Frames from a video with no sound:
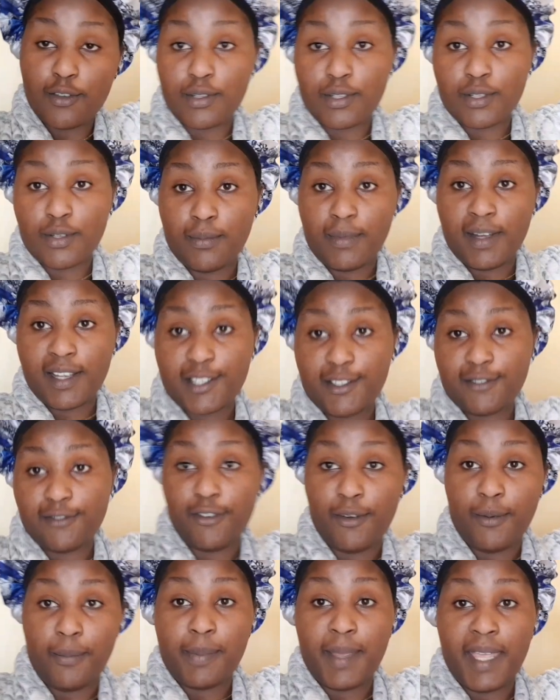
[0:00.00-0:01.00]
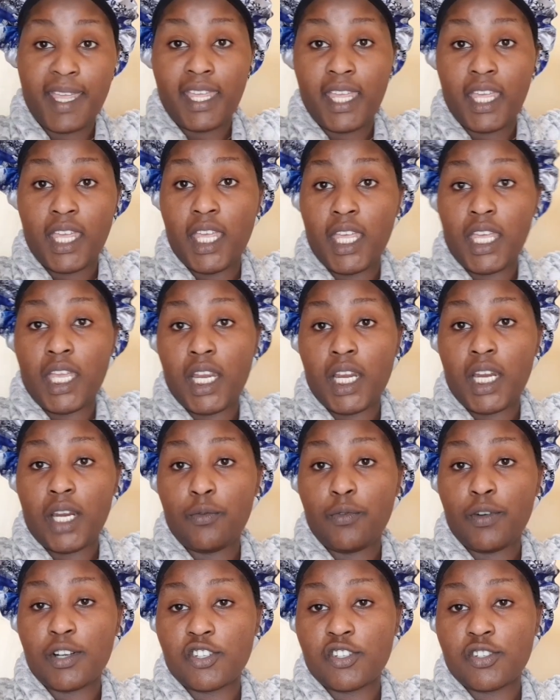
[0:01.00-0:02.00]
you so much for being here,
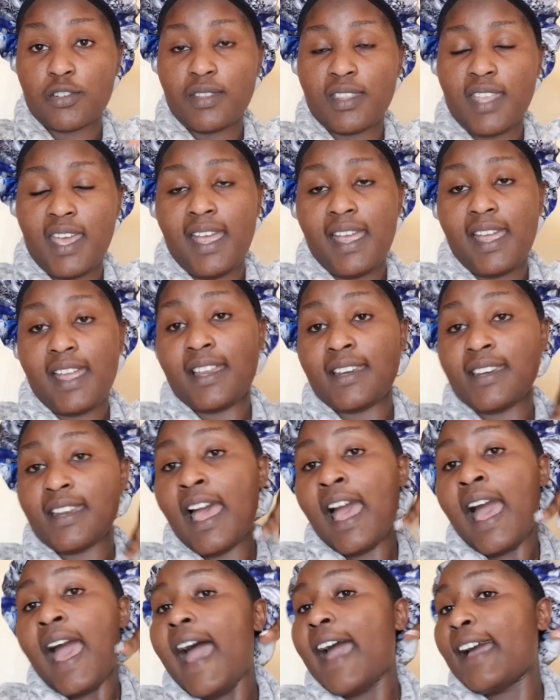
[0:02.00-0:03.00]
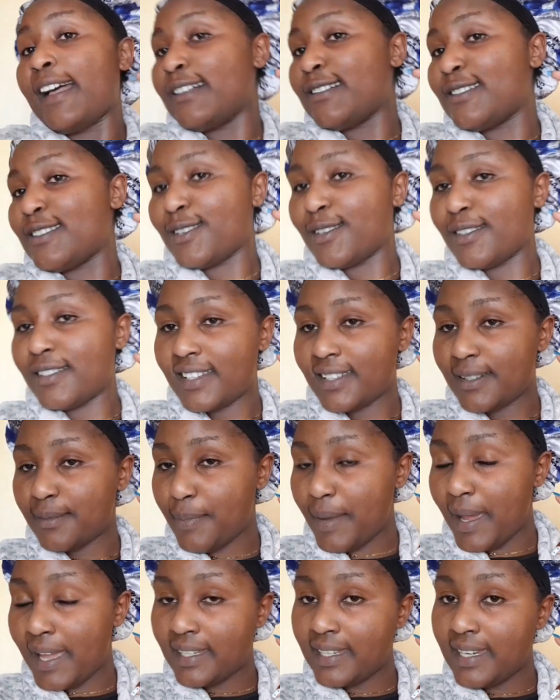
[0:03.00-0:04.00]
watch to the end. I also did
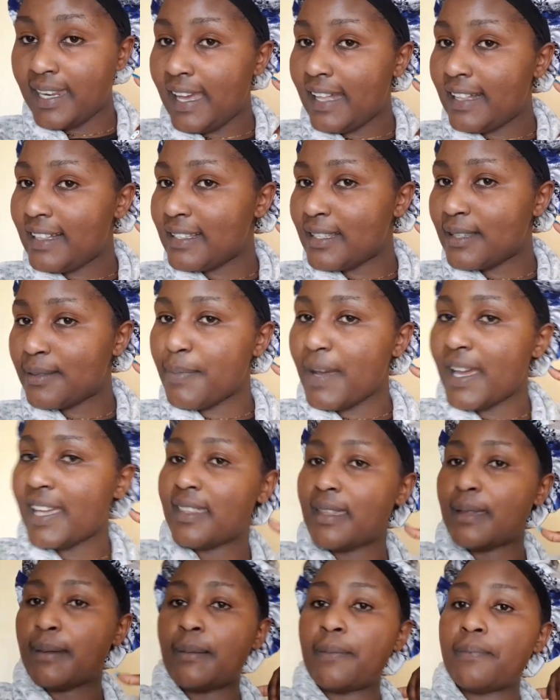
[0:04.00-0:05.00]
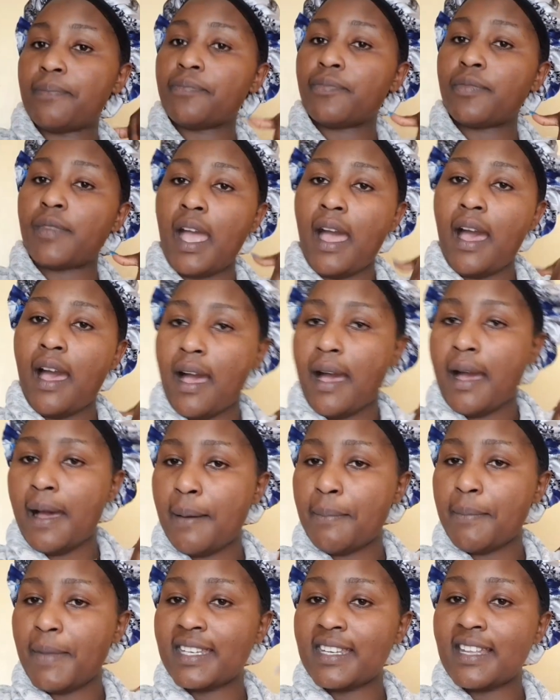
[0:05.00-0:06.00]
my nails
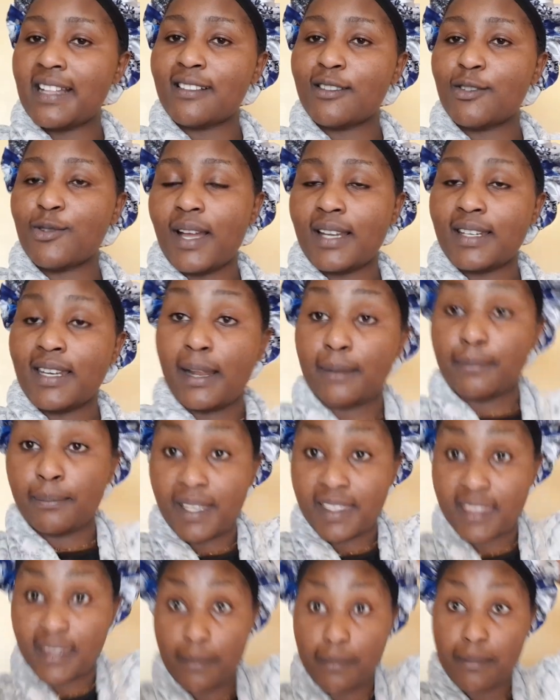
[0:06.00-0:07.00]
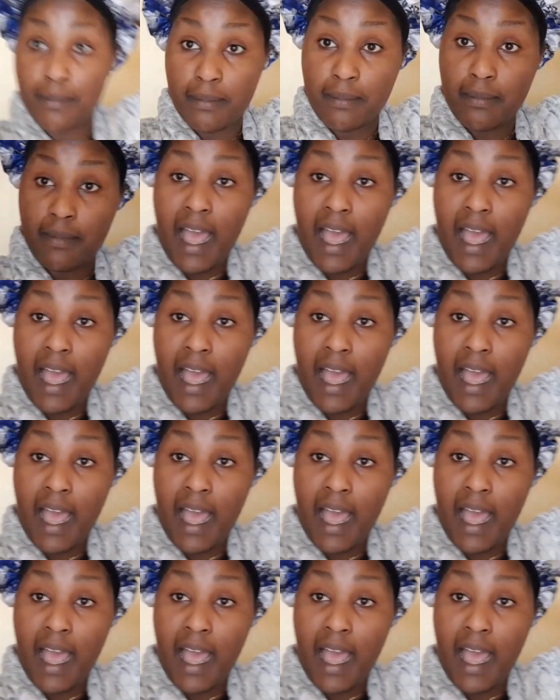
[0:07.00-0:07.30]
my nails were done by the